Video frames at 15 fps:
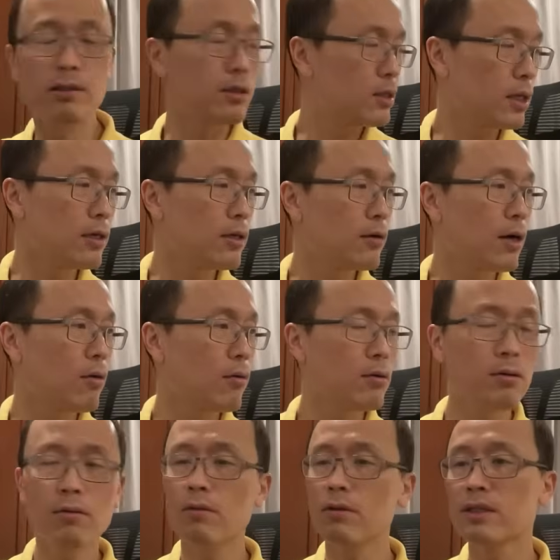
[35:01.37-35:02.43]
turned around,
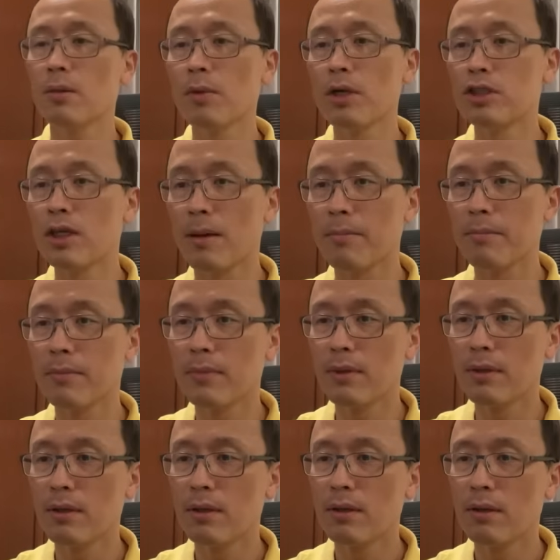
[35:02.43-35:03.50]
someone jumped.
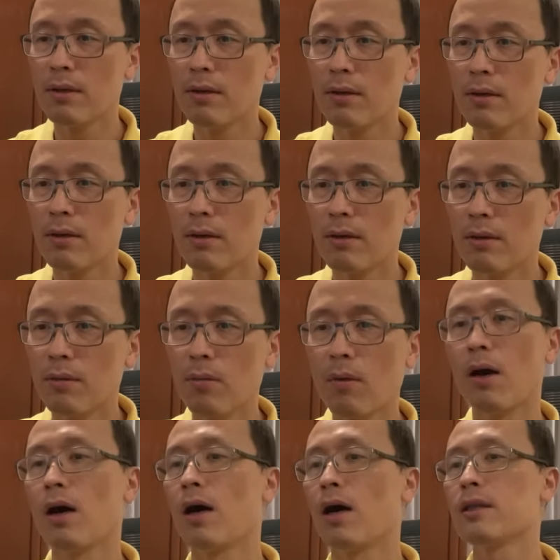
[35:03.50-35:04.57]

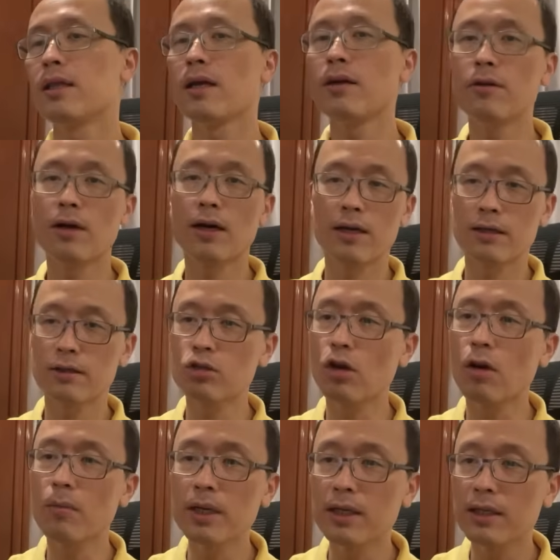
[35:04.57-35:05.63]
Wow, I tell you,
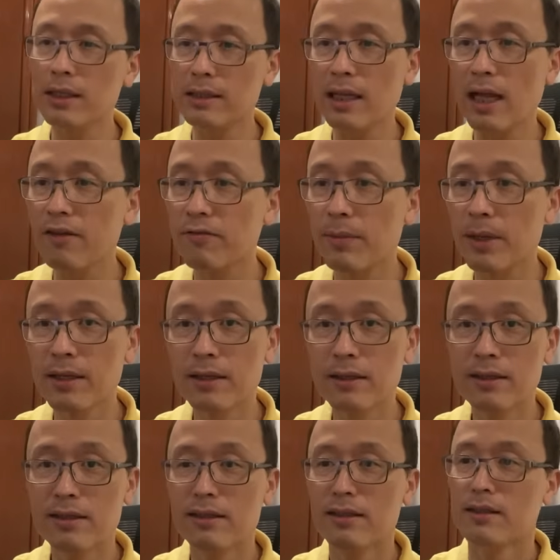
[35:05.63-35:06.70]
trauma in his life, man.
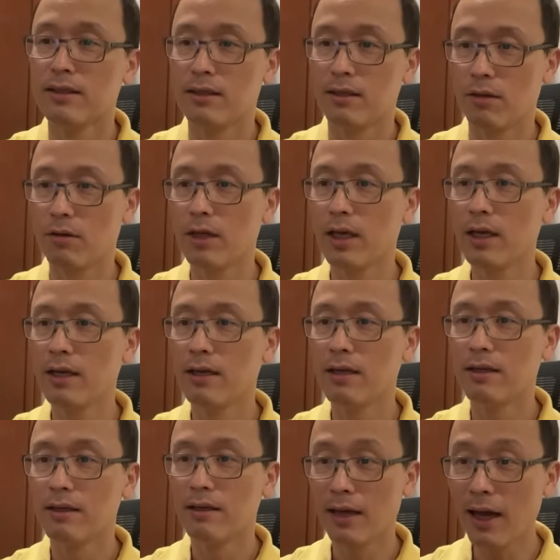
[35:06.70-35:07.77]
Okay,
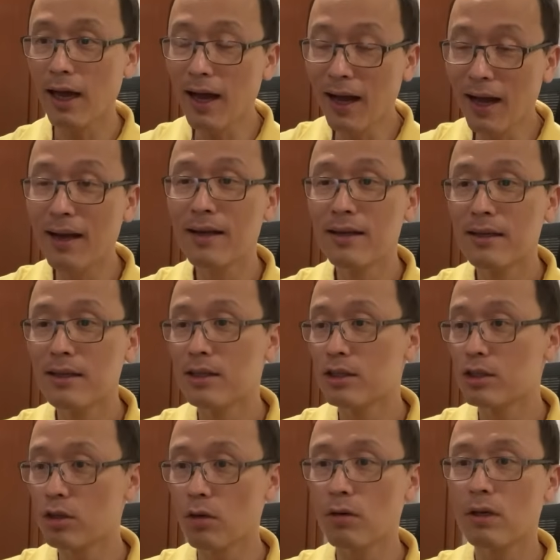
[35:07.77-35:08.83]
yeah.
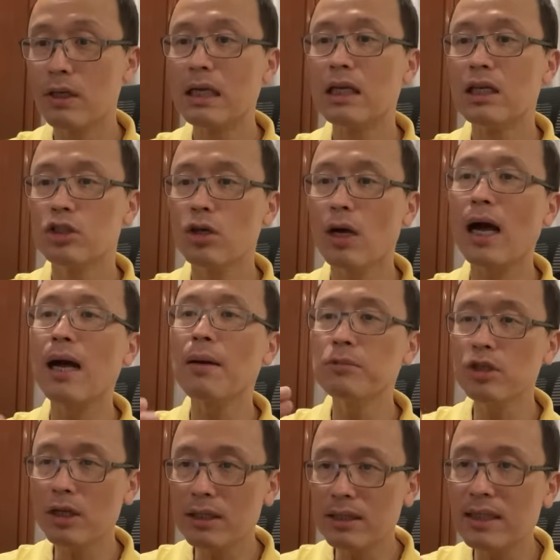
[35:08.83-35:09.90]
So I'm
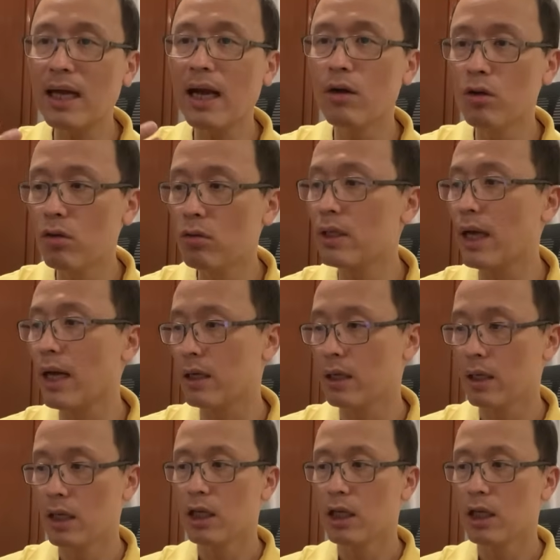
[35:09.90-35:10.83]
trying to tell you that